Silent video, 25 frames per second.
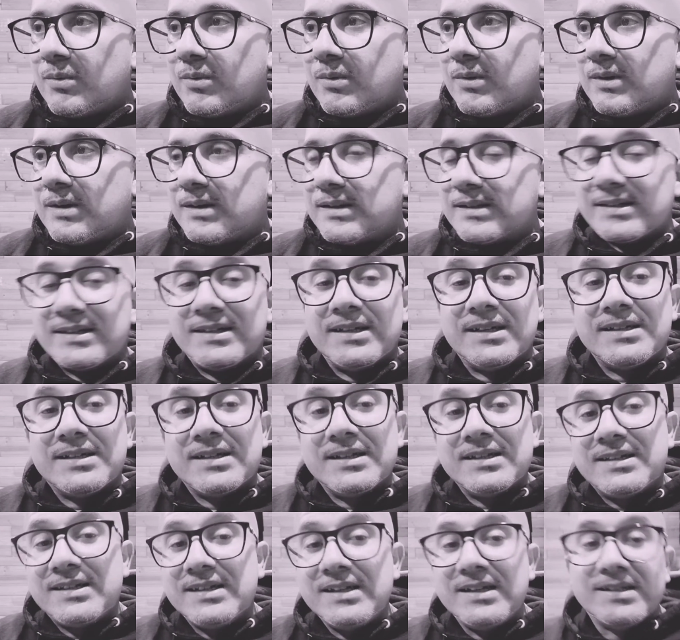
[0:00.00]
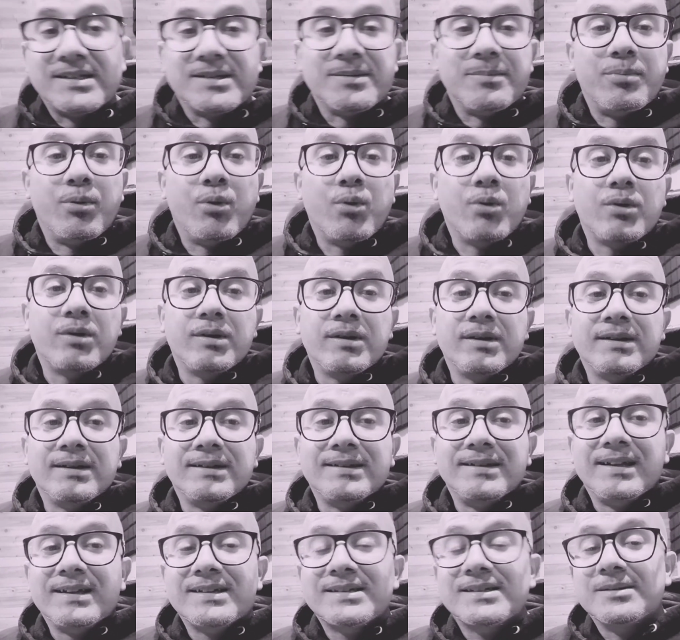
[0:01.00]
consistency is important,
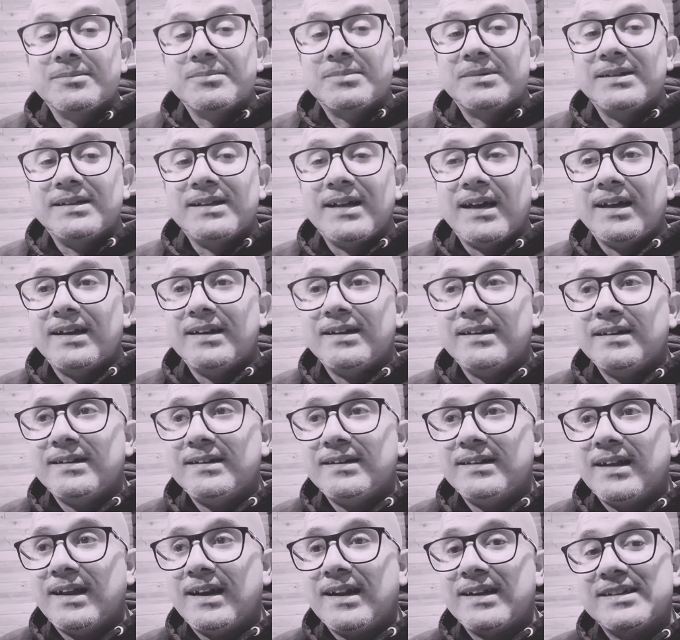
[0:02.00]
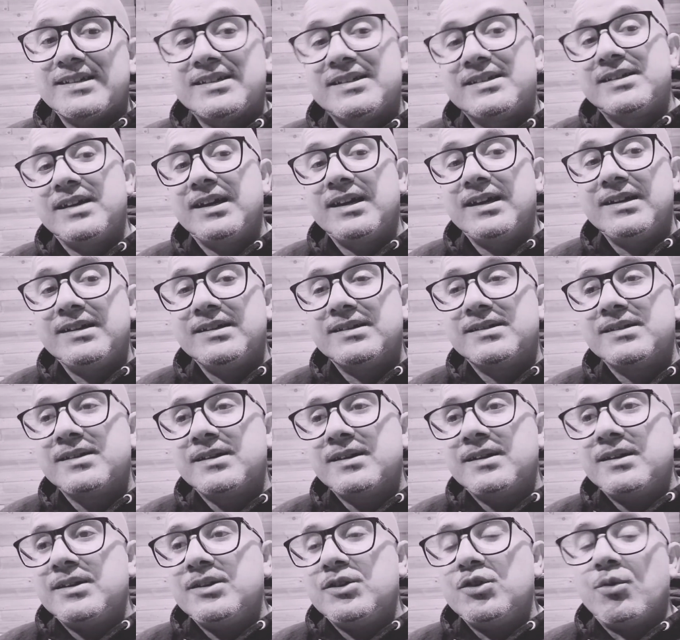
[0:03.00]
and that's something that has changed
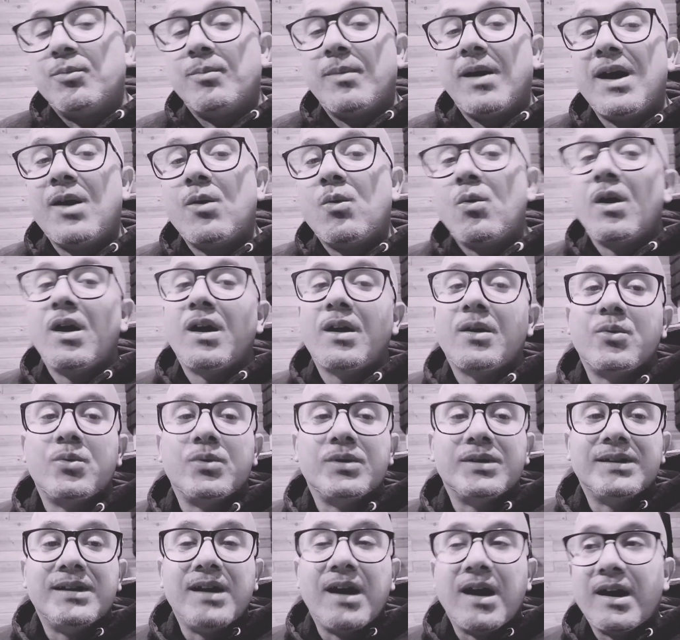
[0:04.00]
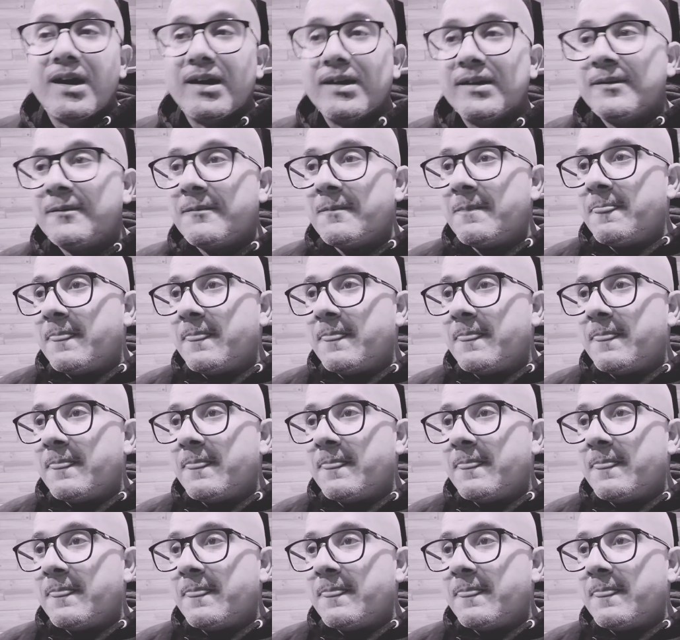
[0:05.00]
my walk with God.